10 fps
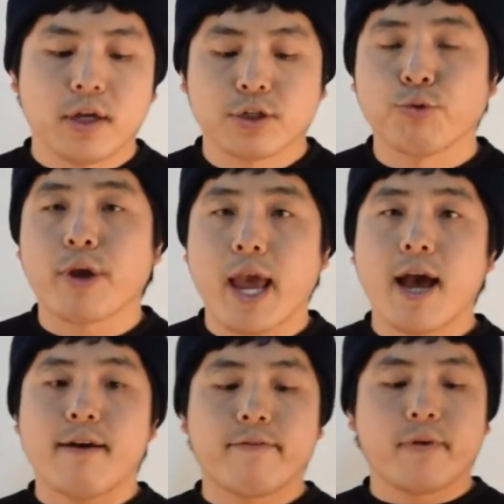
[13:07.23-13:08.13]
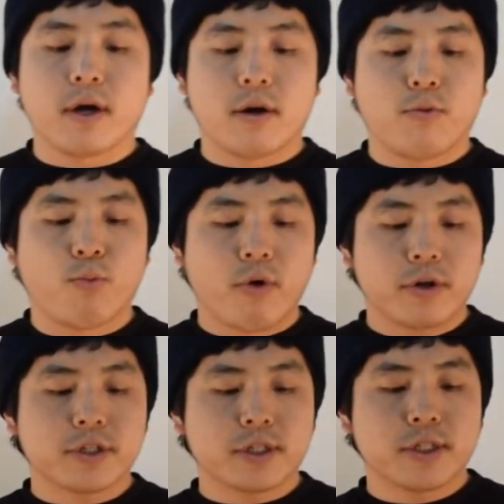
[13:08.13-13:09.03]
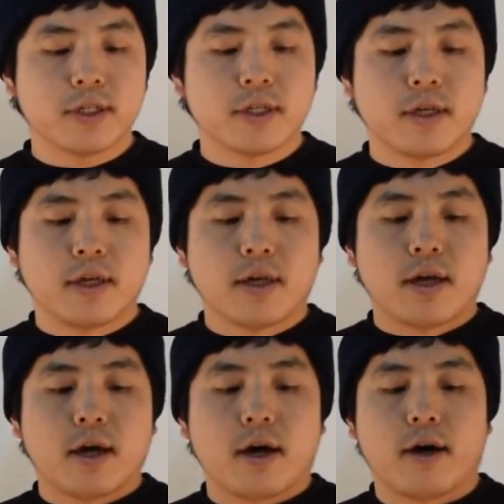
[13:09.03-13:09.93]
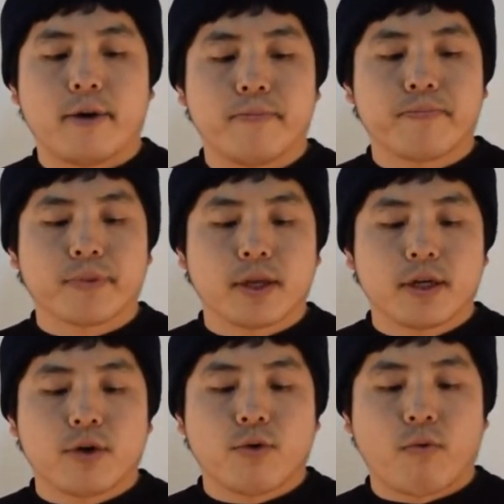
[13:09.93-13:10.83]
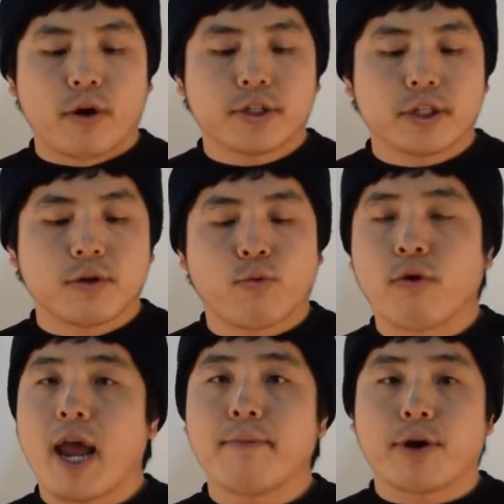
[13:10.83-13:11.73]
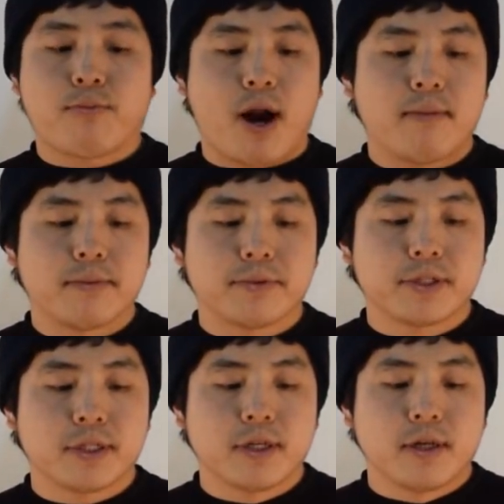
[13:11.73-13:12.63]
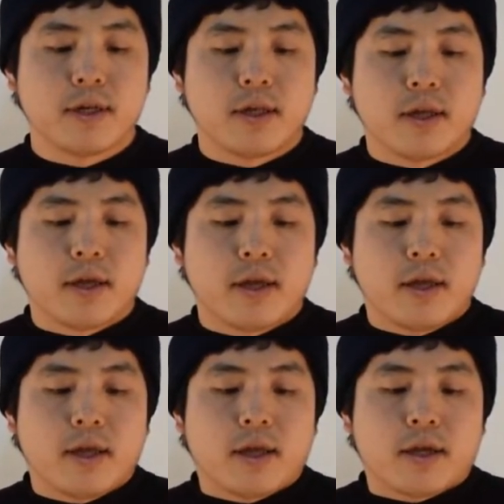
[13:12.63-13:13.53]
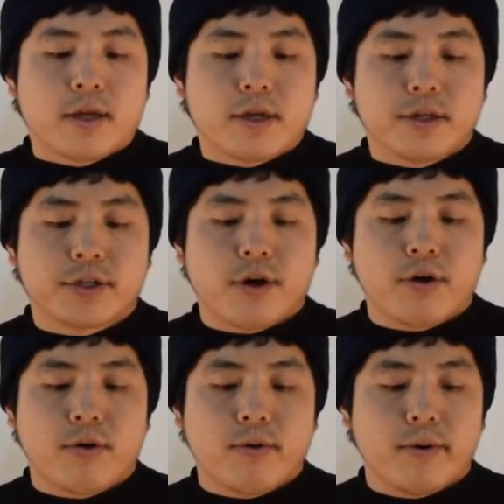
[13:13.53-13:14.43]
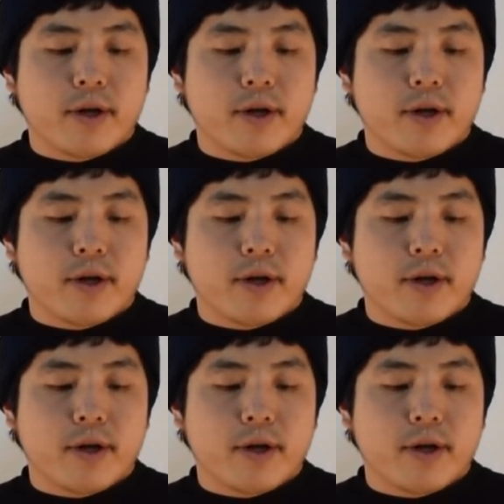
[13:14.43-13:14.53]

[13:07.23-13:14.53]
So we have worse row hammering problems. So